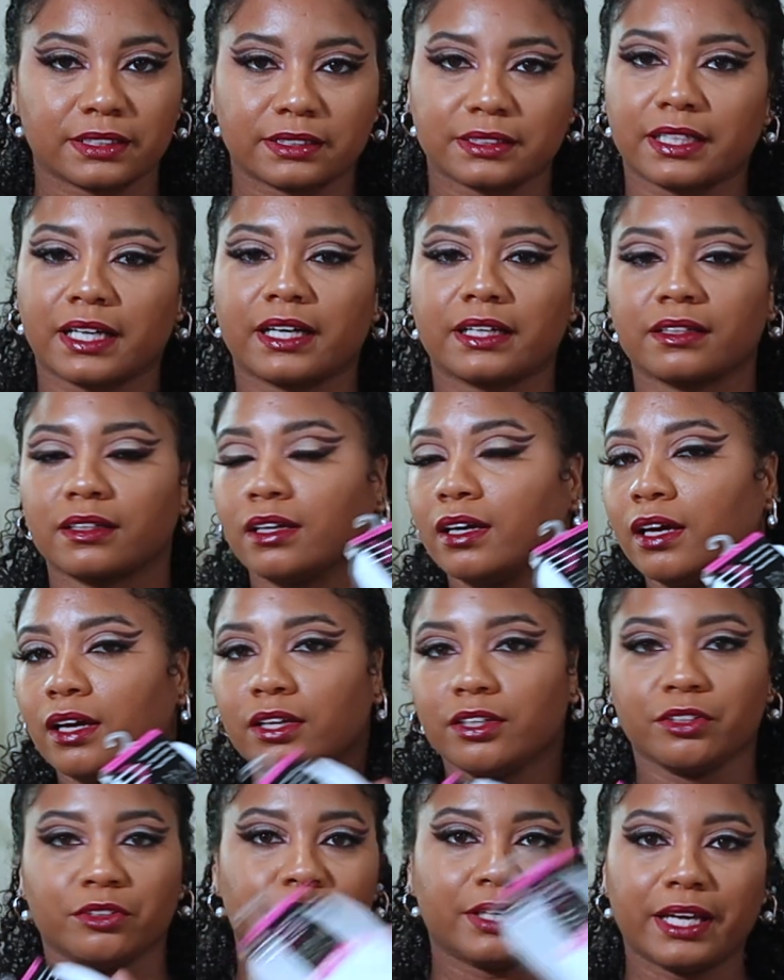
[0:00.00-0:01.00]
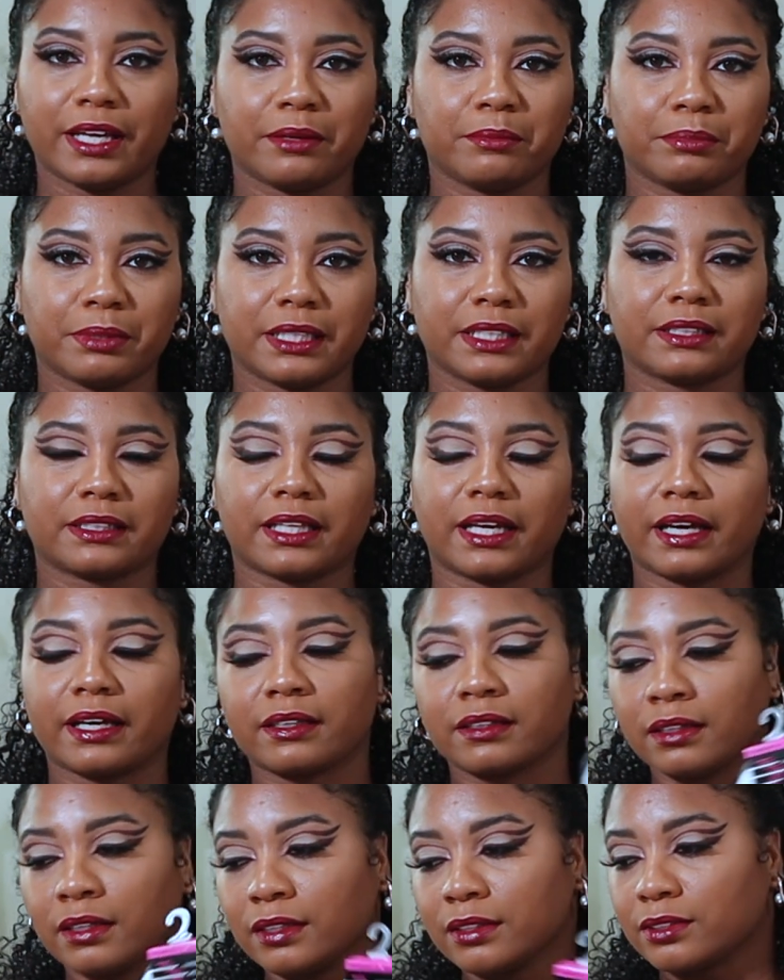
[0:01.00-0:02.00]
sock. You can't beat
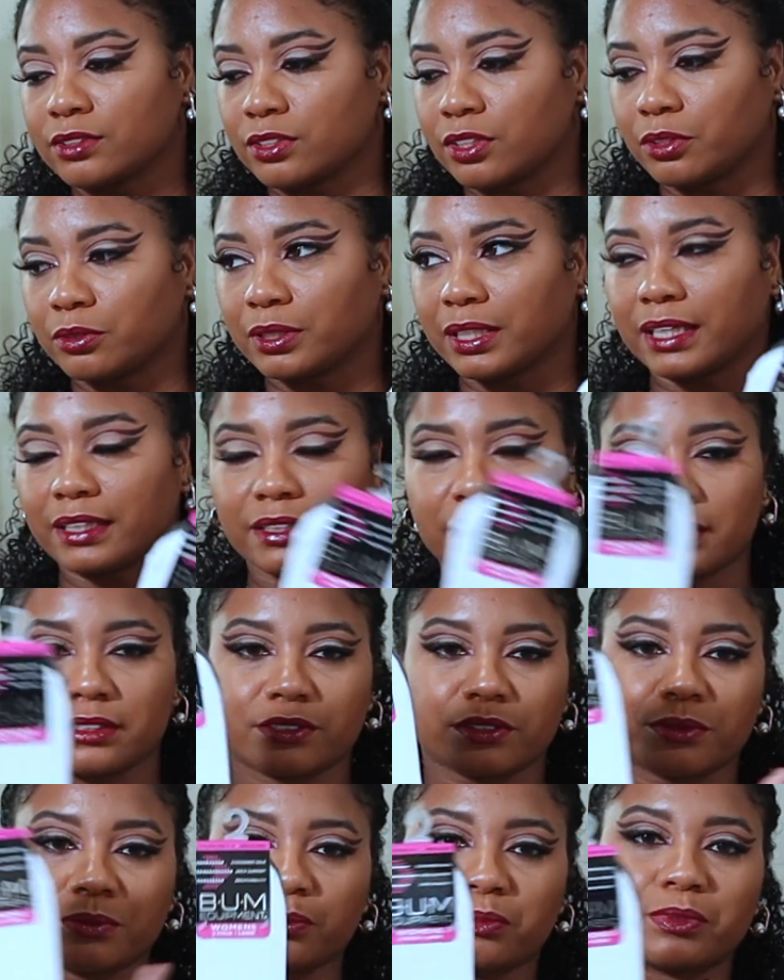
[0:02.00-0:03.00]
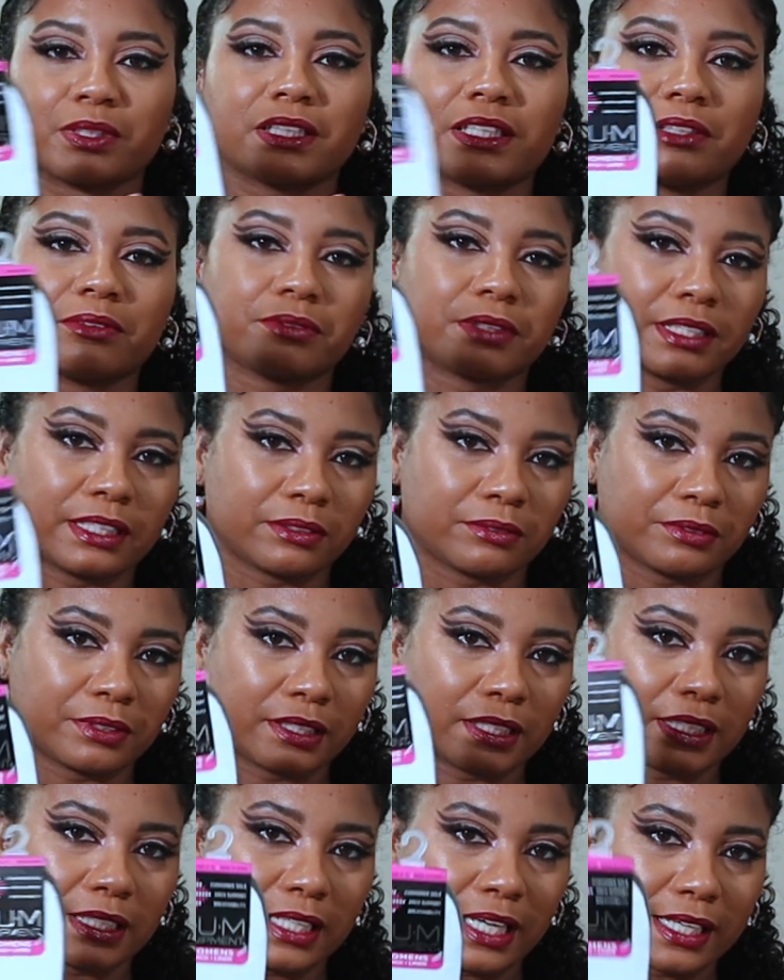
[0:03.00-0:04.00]
that. So yeah, these are really, really,
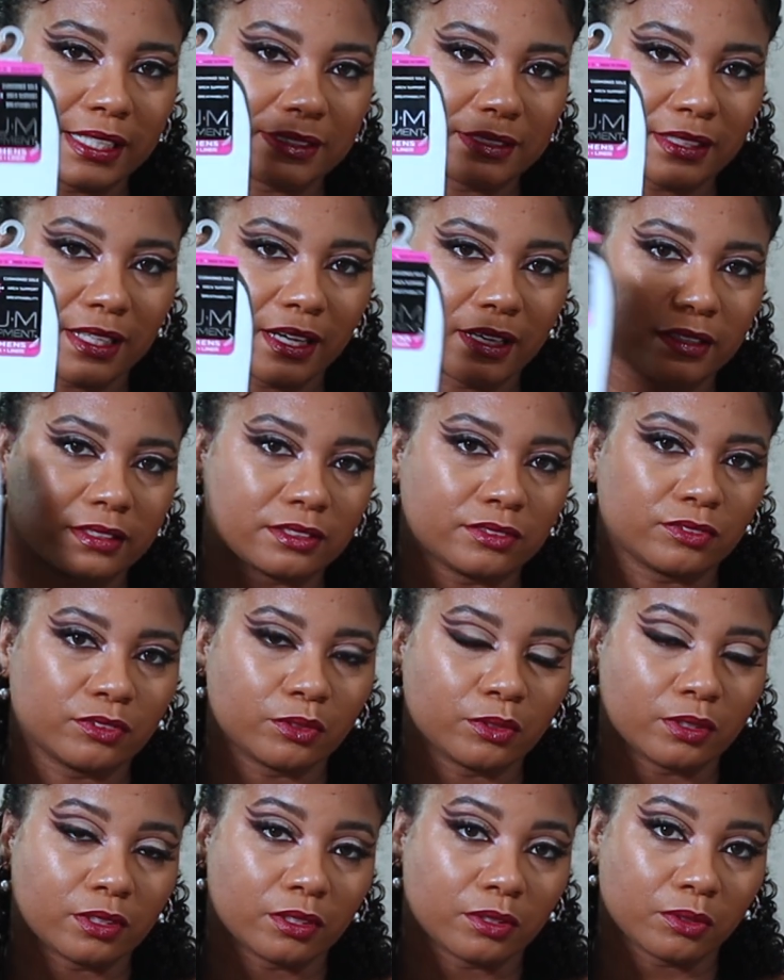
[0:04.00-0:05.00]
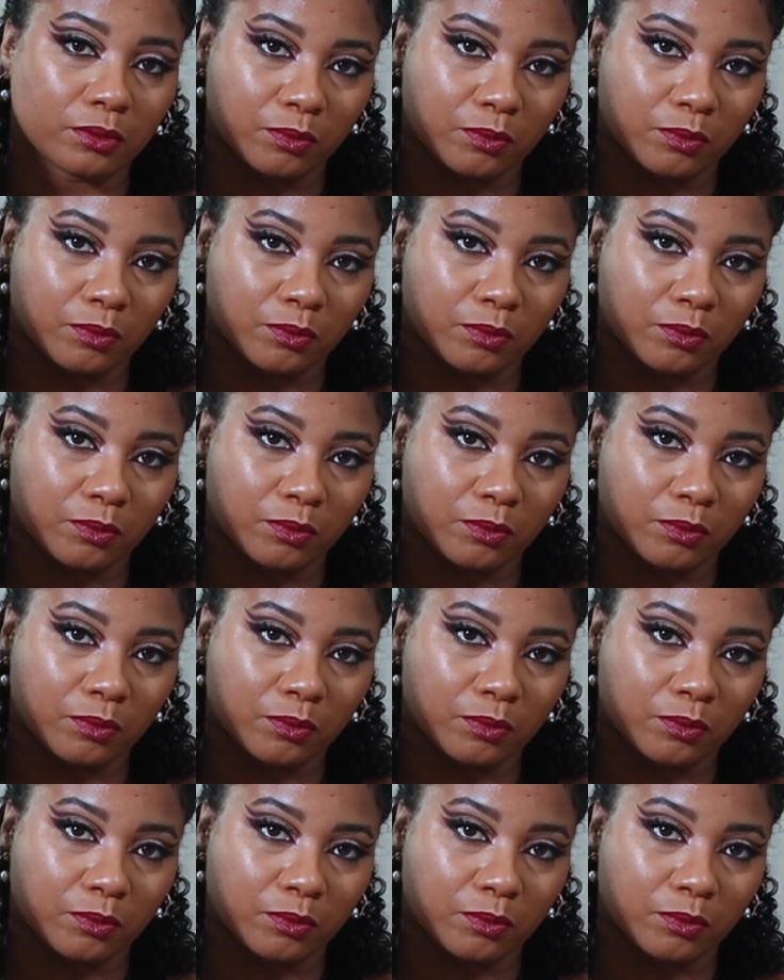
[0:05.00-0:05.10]
really nice socks for